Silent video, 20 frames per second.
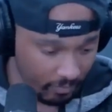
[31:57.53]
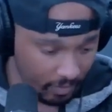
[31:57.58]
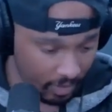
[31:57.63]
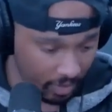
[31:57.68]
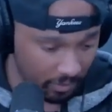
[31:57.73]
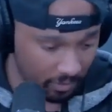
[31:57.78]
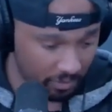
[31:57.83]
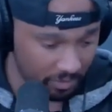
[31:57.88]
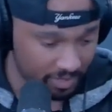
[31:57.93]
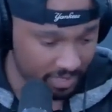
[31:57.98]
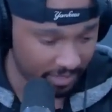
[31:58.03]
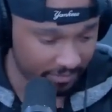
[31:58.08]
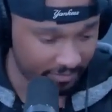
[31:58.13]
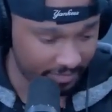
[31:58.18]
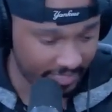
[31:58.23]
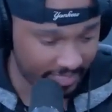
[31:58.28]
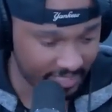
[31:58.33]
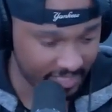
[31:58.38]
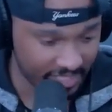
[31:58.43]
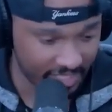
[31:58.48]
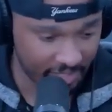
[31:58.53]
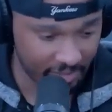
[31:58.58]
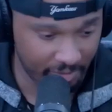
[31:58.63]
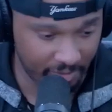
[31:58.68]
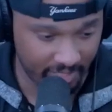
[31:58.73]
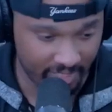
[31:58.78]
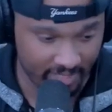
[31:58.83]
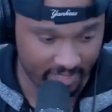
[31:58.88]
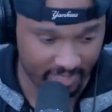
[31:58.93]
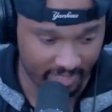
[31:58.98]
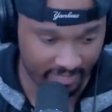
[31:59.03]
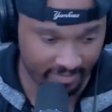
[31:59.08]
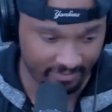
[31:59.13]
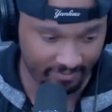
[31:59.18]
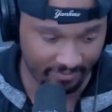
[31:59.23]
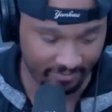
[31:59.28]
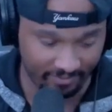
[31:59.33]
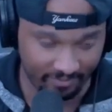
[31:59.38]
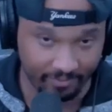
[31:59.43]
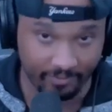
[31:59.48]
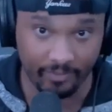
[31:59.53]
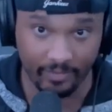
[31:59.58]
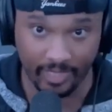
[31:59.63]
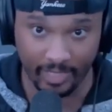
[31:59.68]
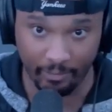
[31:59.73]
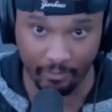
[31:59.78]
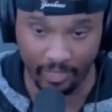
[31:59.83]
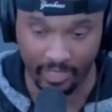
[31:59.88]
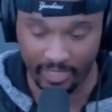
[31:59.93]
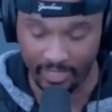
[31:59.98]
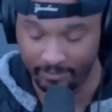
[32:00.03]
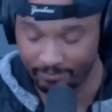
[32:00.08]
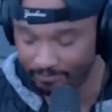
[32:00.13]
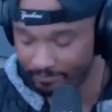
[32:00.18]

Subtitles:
we will definitely continue this and get ready.